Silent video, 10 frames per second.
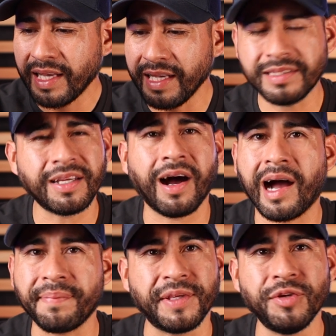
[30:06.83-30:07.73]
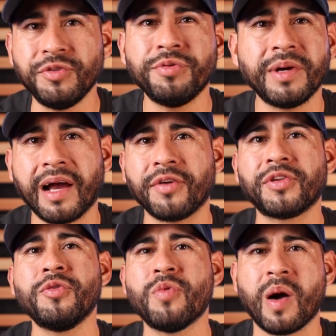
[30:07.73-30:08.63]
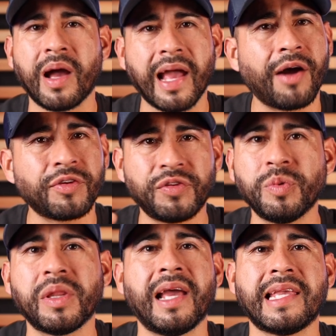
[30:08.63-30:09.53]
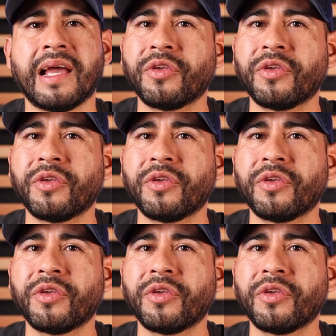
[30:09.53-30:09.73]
It's a hobby. You do it how you want, how you like,